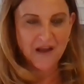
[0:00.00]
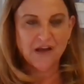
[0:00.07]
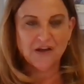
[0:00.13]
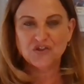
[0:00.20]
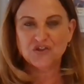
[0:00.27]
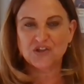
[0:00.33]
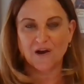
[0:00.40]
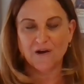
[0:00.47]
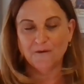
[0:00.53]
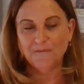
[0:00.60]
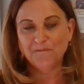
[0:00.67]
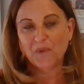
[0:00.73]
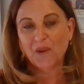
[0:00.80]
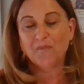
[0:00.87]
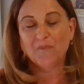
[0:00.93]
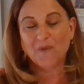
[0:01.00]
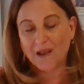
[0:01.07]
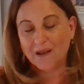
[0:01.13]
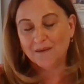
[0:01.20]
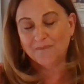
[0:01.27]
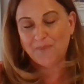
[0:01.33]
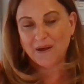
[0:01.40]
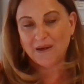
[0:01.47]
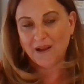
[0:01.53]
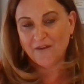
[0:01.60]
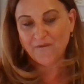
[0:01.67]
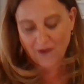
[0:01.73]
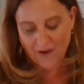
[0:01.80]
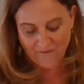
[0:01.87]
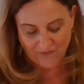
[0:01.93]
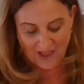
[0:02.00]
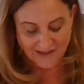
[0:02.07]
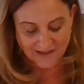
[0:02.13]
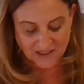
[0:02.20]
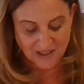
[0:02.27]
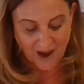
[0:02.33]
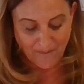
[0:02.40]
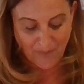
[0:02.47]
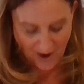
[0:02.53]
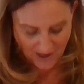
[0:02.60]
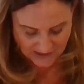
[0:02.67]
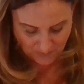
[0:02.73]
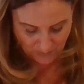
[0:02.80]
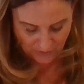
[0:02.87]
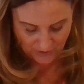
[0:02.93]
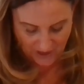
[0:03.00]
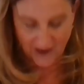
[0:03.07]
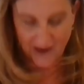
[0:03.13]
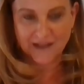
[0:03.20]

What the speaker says: So, but if that's not possible yet,